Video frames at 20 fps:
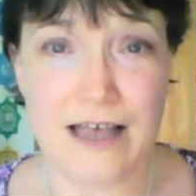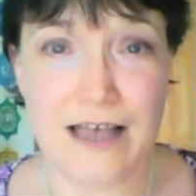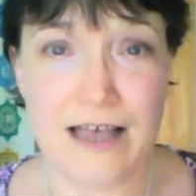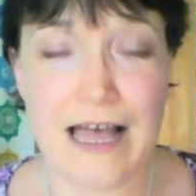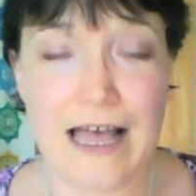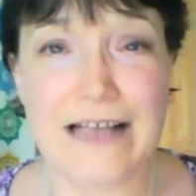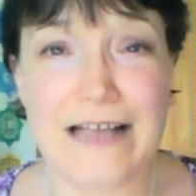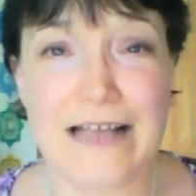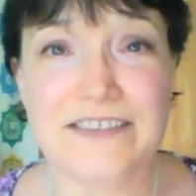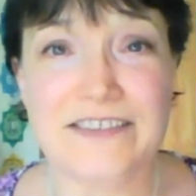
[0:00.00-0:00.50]

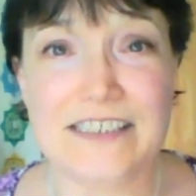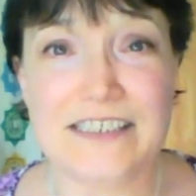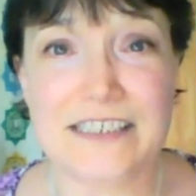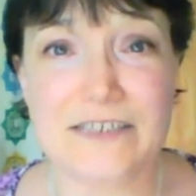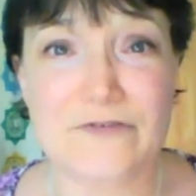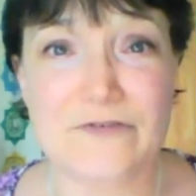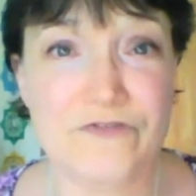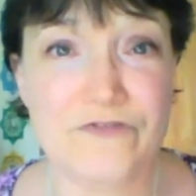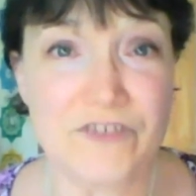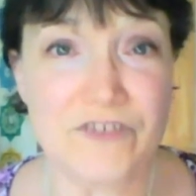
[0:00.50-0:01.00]
As the
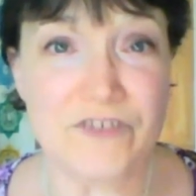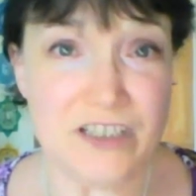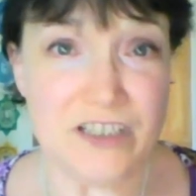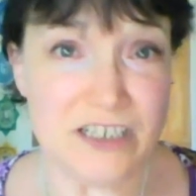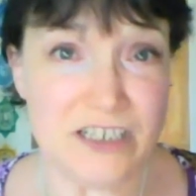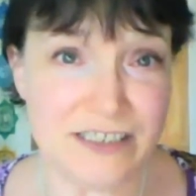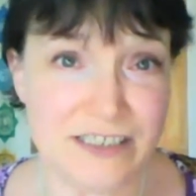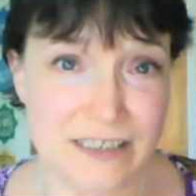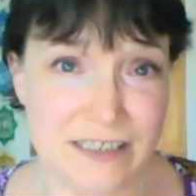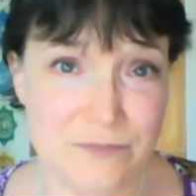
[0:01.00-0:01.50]

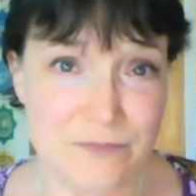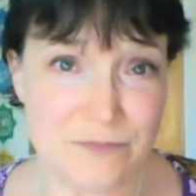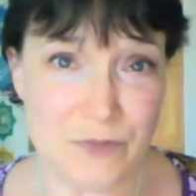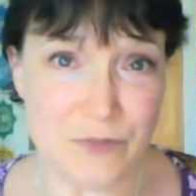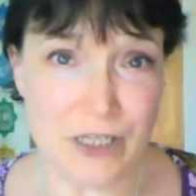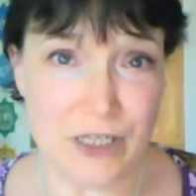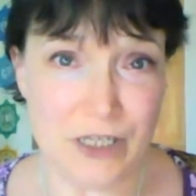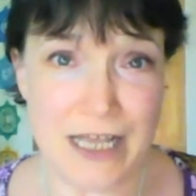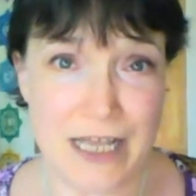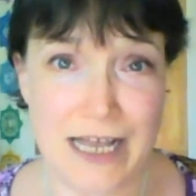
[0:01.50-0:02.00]
infinity
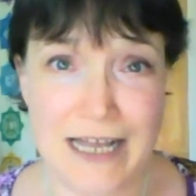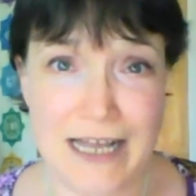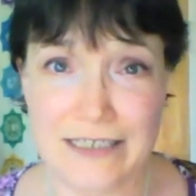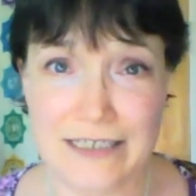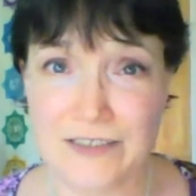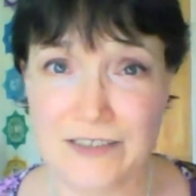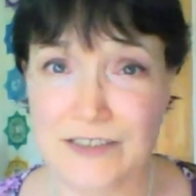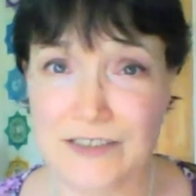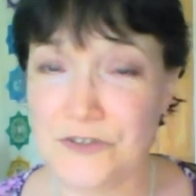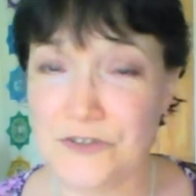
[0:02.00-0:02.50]
symbol
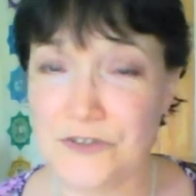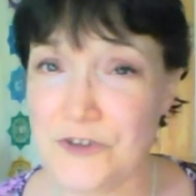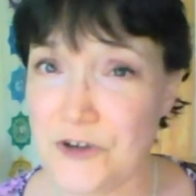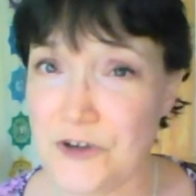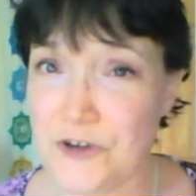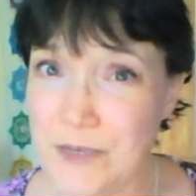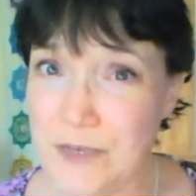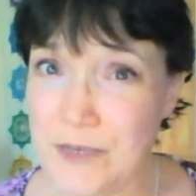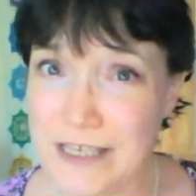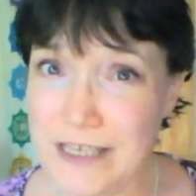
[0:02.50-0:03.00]
has
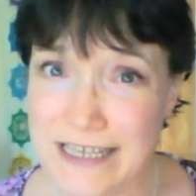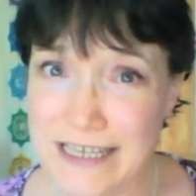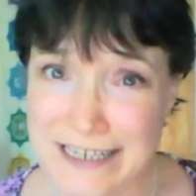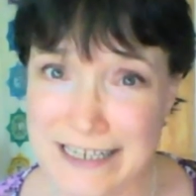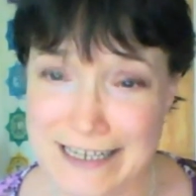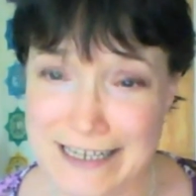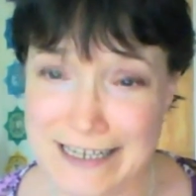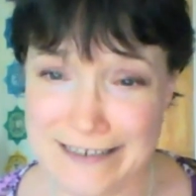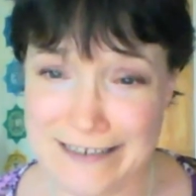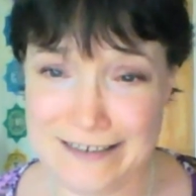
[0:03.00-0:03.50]
no
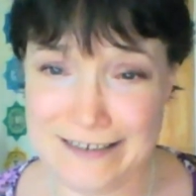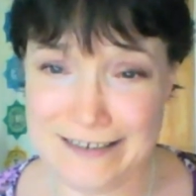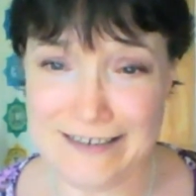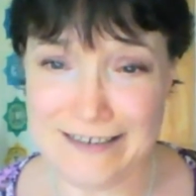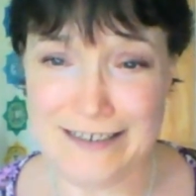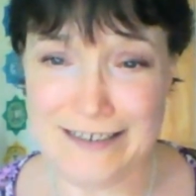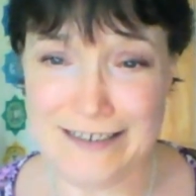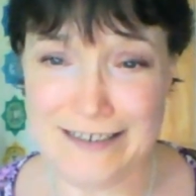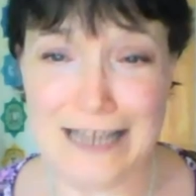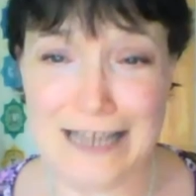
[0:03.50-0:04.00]
beginning
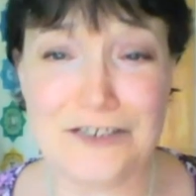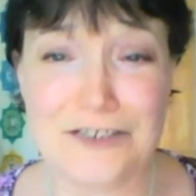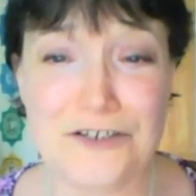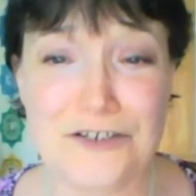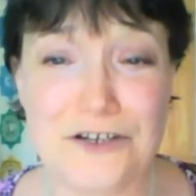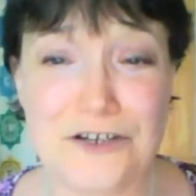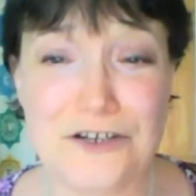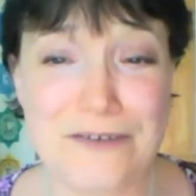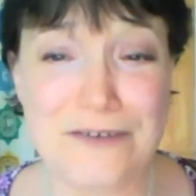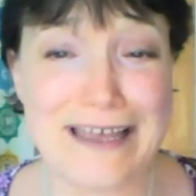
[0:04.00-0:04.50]
and
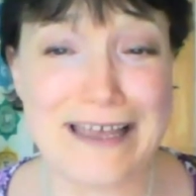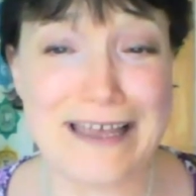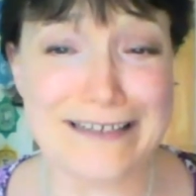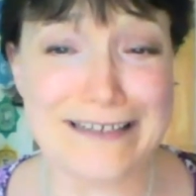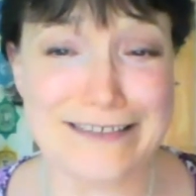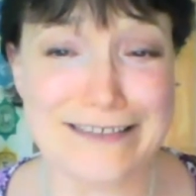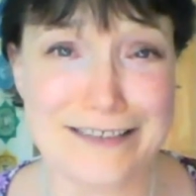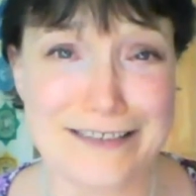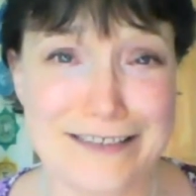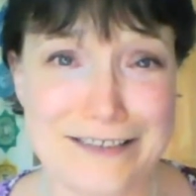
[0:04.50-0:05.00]
no
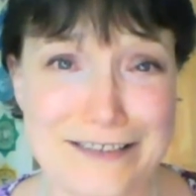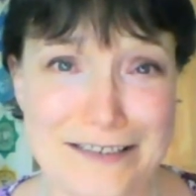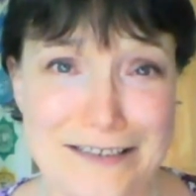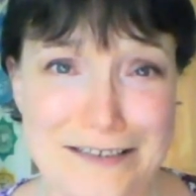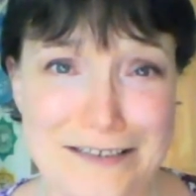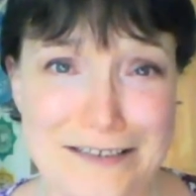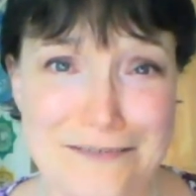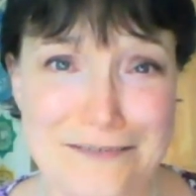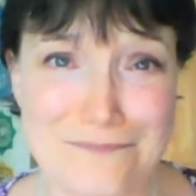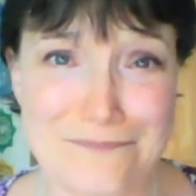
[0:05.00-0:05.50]
end,
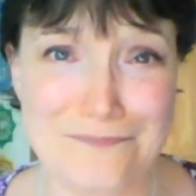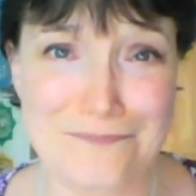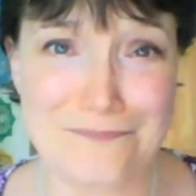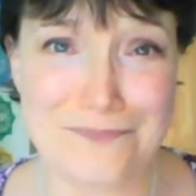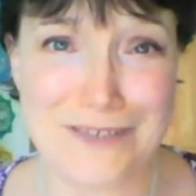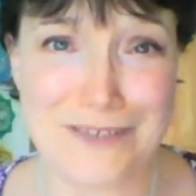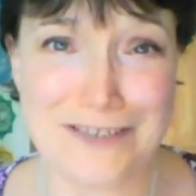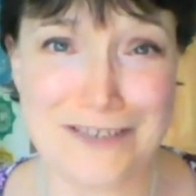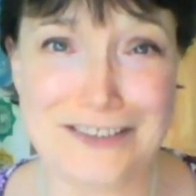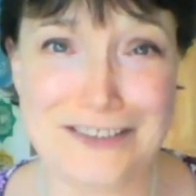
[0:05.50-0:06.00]

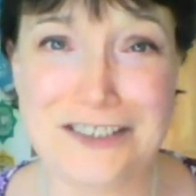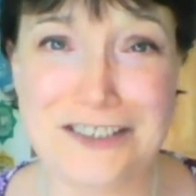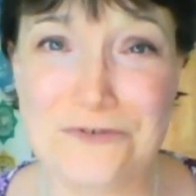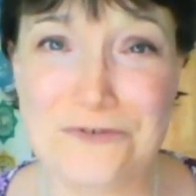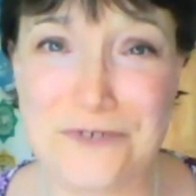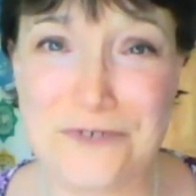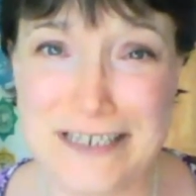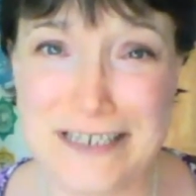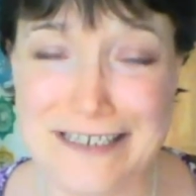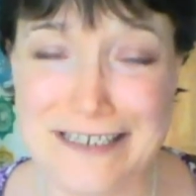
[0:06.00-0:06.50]

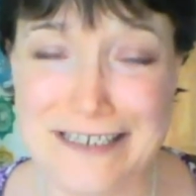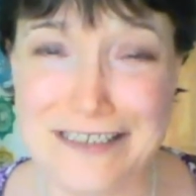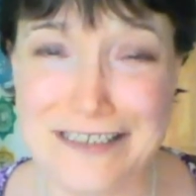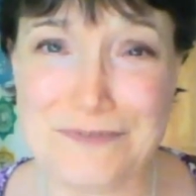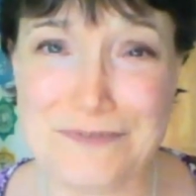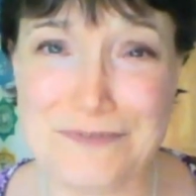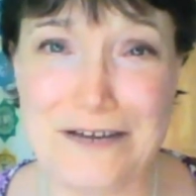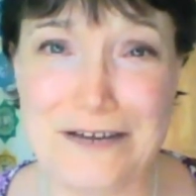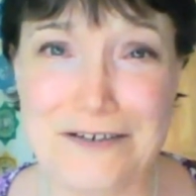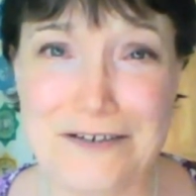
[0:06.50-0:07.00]
so it is
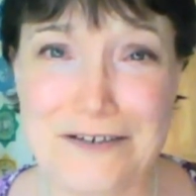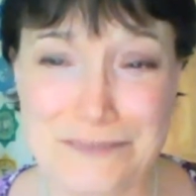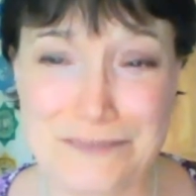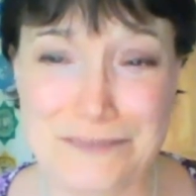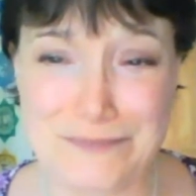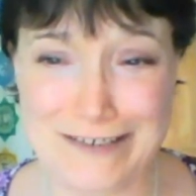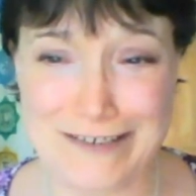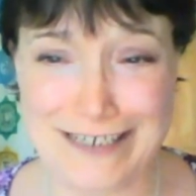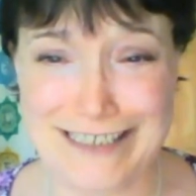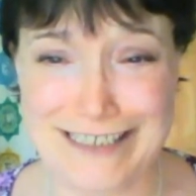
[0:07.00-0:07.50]
with our
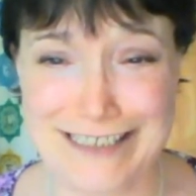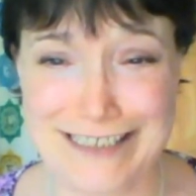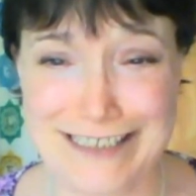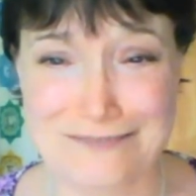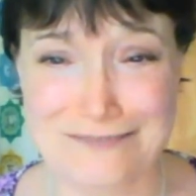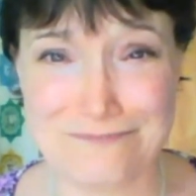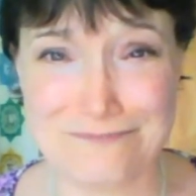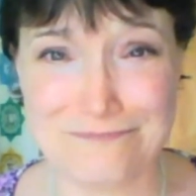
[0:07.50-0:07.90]
spirit.